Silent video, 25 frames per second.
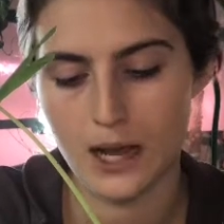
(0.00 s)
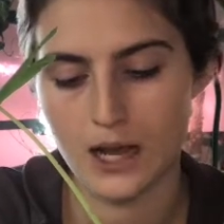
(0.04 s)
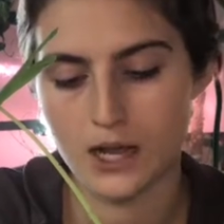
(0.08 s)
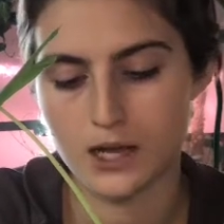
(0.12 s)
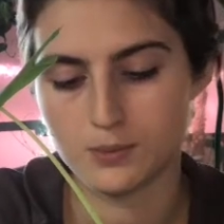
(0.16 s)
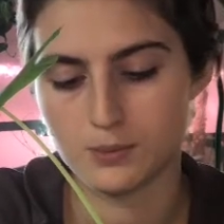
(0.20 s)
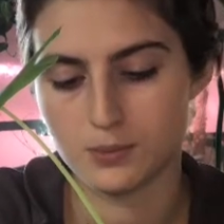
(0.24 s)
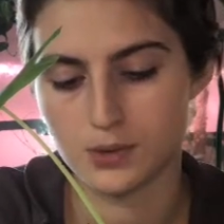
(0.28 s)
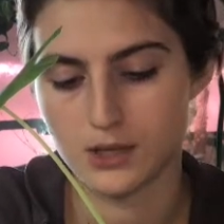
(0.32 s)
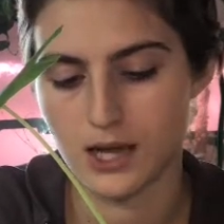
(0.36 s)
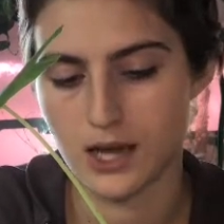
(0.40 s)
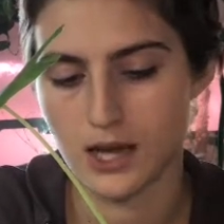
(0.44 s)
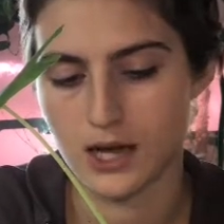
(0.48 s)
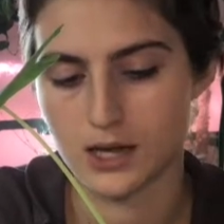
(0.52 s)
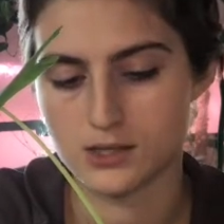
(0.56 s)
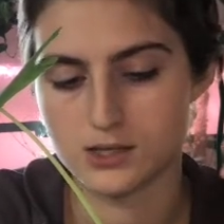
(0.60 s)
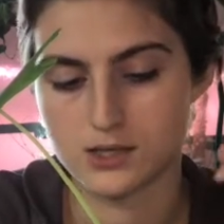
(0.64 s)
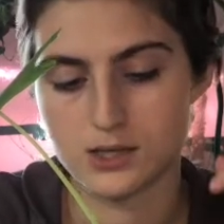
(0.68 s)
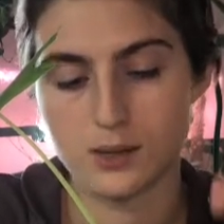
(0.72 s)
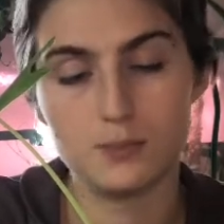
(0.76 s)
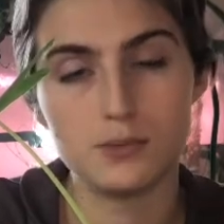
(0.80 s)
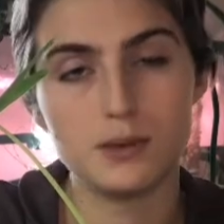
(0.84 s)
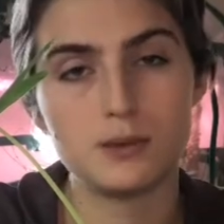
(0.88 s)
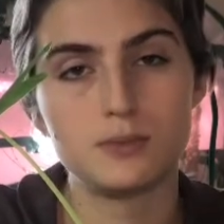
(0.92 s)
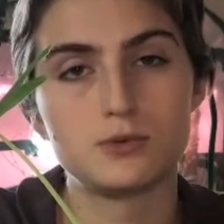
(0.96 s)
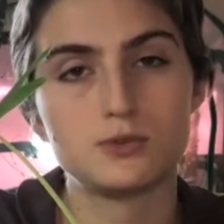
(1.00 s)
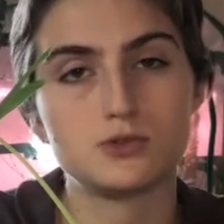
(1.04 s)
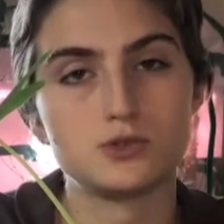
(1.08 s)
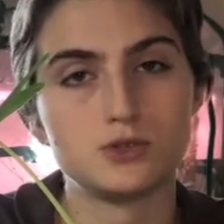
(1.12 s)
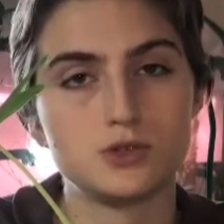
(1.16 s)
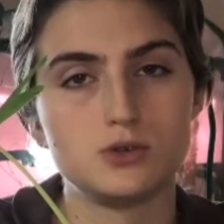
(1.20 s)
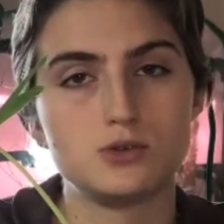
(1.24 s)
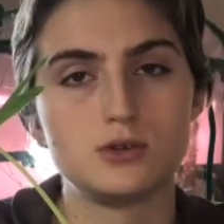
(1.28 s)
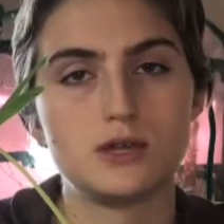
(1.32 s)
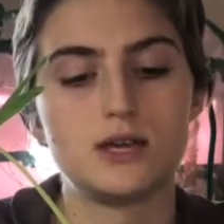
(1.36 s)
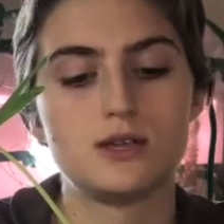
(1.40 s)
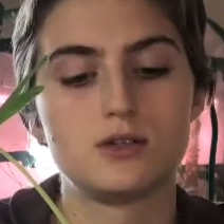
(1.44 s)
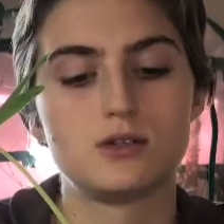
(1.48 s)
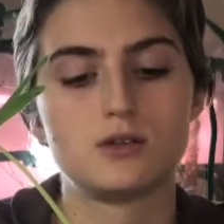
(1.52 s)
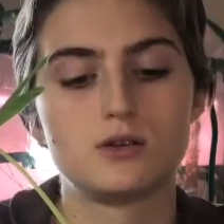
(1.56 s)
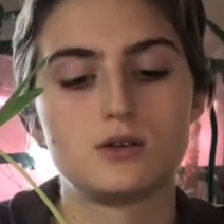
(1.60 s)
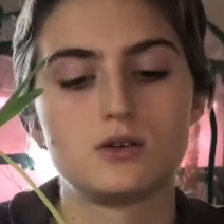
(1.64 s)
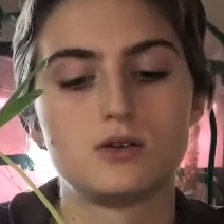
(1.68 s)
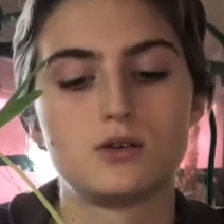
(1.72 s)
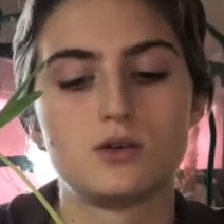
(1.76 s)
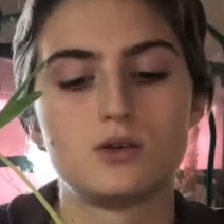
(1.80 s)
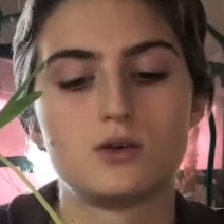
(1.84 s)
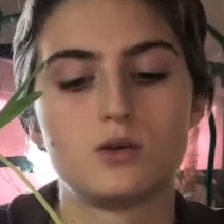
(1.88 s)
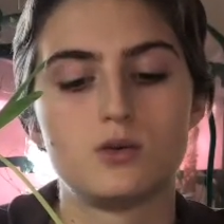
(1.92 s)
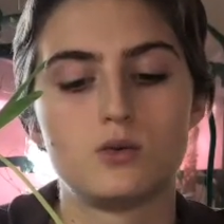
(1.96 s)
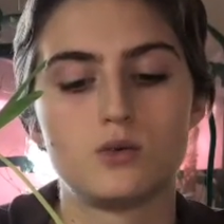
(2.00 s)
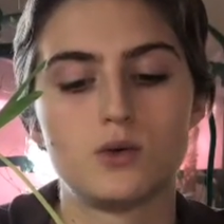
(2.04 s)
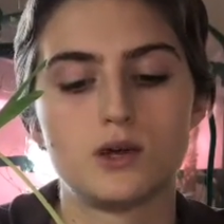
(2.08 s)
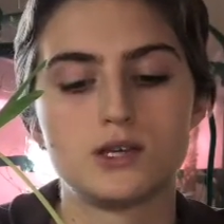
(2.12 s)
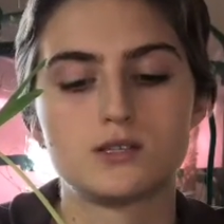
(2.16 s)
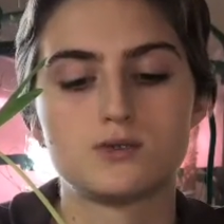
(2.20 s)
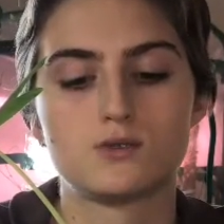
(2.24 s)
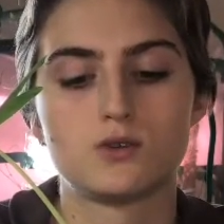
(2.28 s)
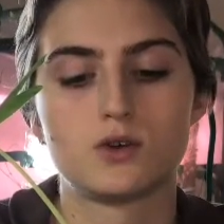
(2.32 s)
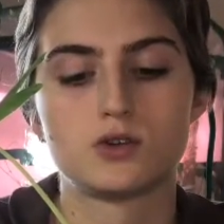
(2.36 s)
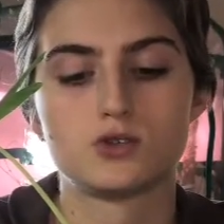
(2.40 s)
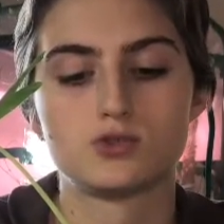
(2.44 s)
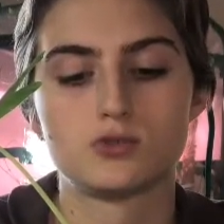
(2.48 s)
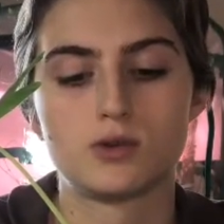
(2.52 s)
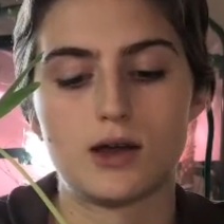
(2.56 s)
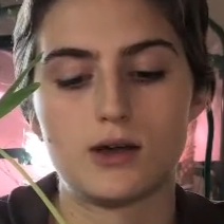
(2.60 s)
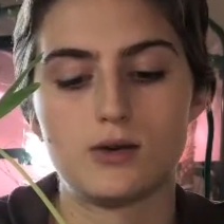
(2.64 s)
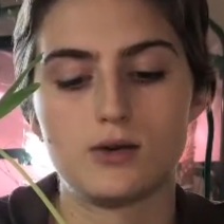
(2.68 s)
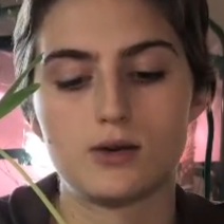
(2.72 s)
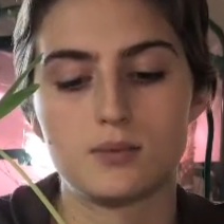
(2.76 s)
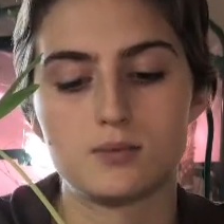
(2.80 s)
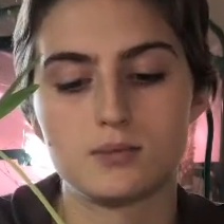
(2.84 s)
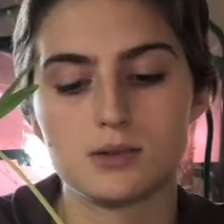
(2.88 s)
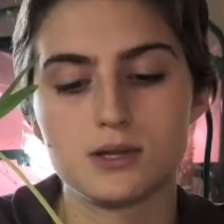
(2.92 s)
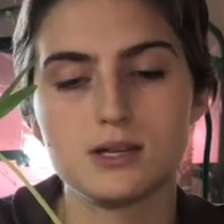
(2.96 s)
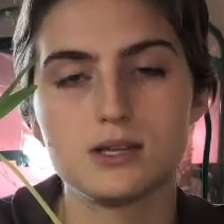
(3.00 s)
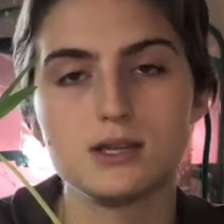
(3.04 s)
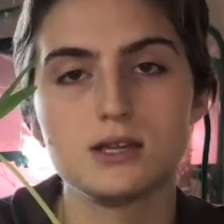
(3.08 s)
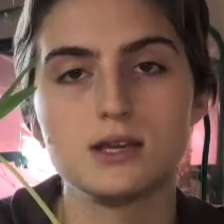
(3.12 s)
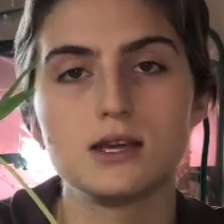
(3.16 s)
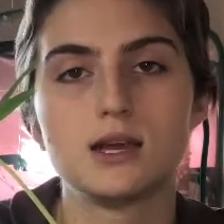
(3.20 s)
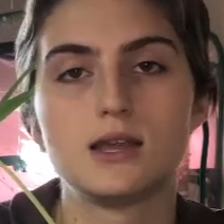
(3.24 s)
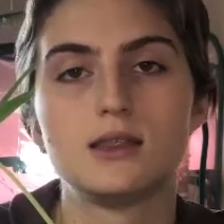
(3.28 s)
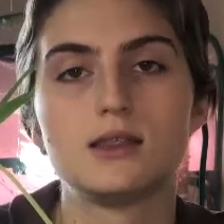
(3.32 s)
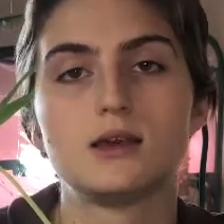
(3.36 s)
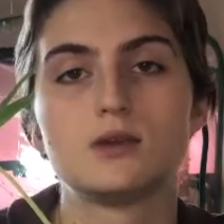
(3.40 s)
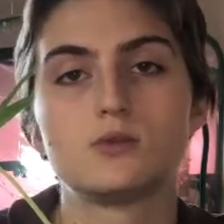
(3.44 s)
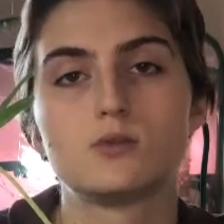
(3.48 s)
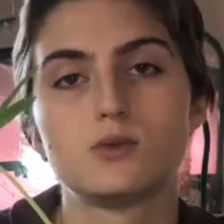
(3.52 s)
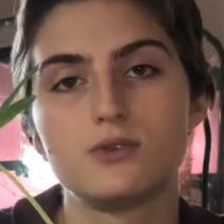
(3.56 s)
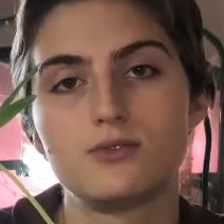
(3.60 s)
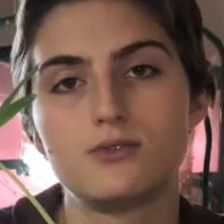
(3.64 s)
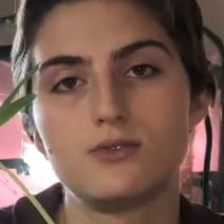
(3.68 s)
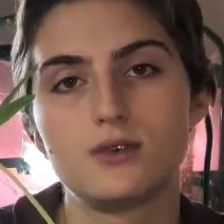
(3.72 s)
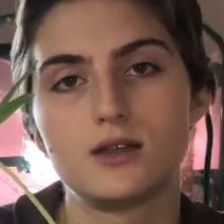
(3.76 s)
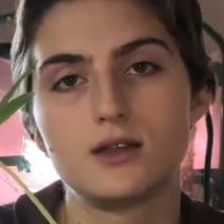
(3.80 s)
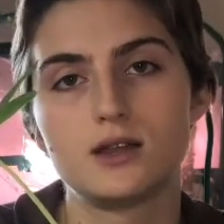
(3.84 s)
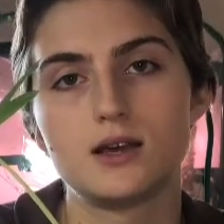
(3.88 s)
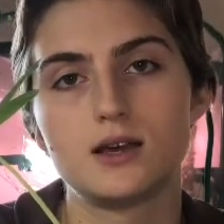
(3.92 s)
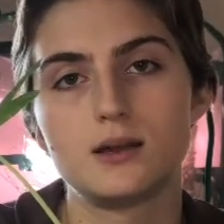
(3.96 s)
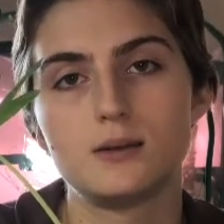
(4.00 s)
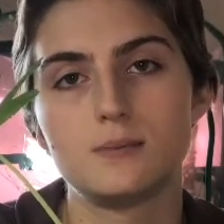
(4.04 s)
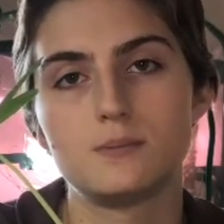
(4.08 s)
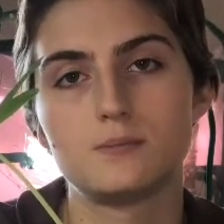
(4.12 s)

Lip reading: But yeah, some people do let their reservoir dry out completely and then refill it.